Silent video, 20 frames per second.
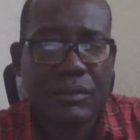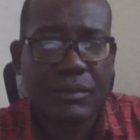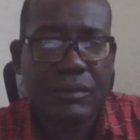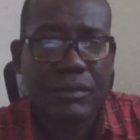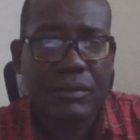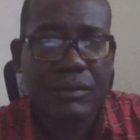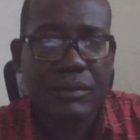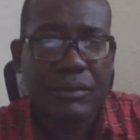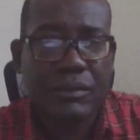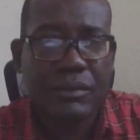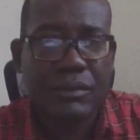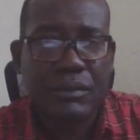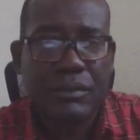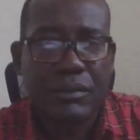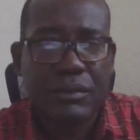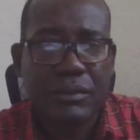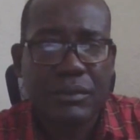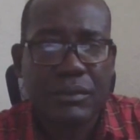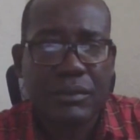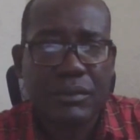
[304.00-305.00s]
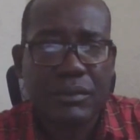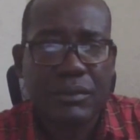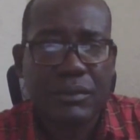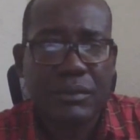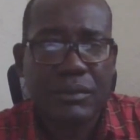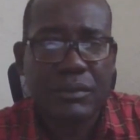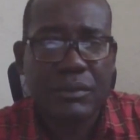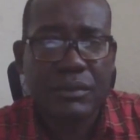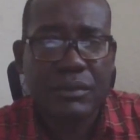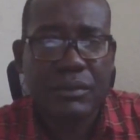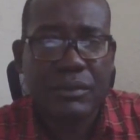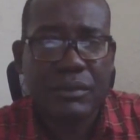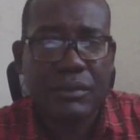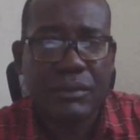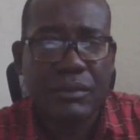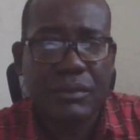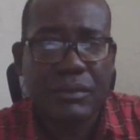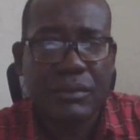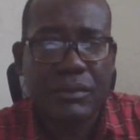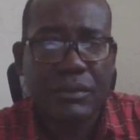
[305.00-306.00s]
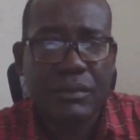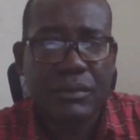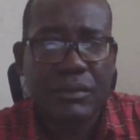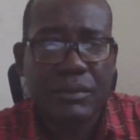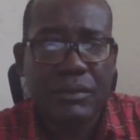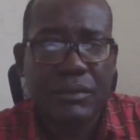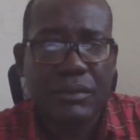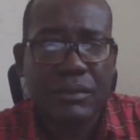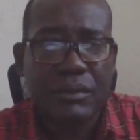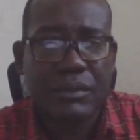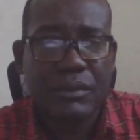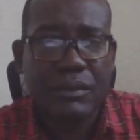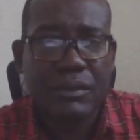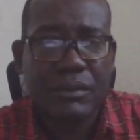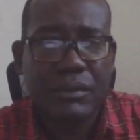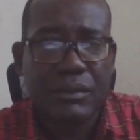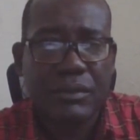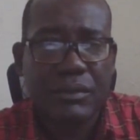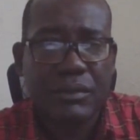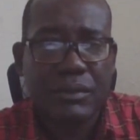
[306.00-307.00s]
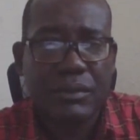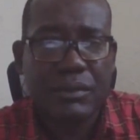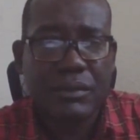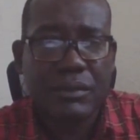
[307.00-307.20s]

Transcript: No words are spoken by the person on screen.